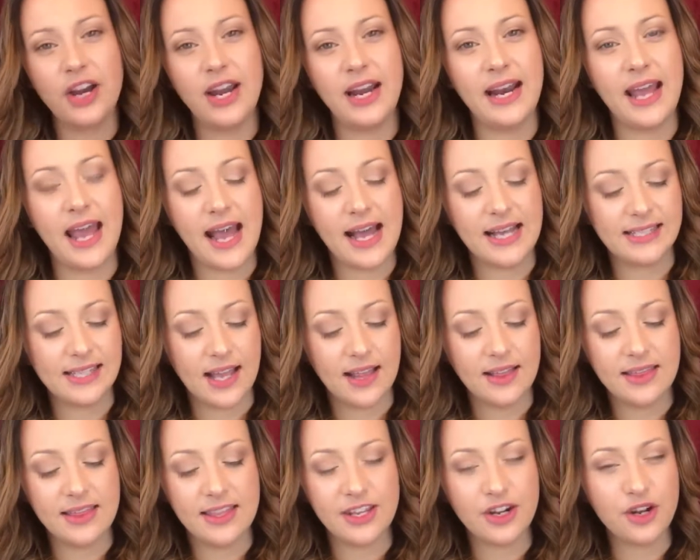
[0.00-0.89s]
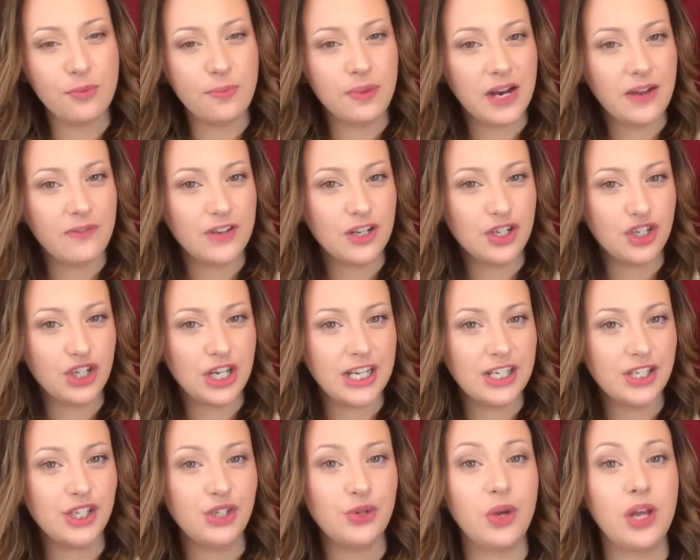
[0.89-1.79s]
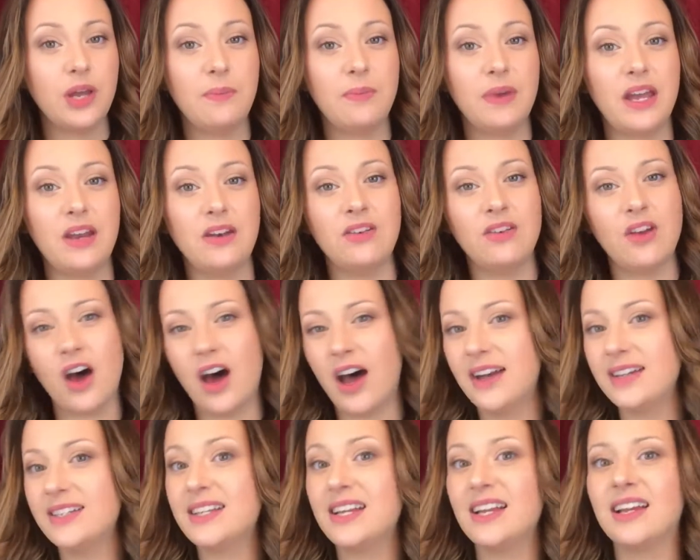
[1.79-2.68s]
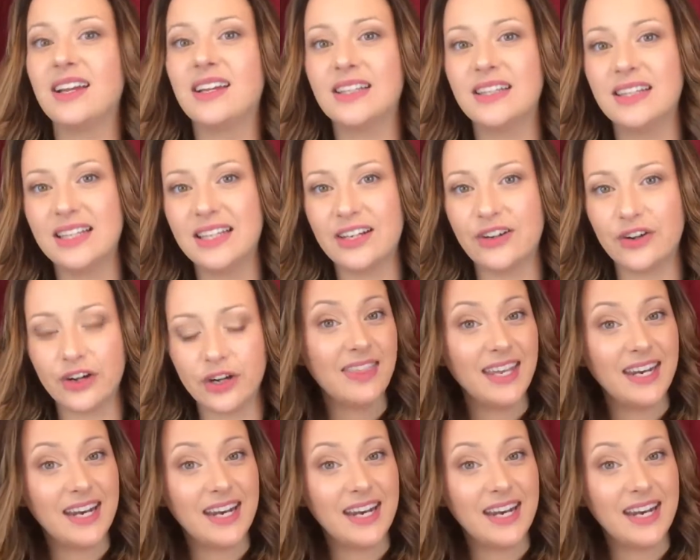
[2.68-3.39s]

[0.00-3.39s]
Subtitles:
and it has a little bit of a sheen to it, but not glitter.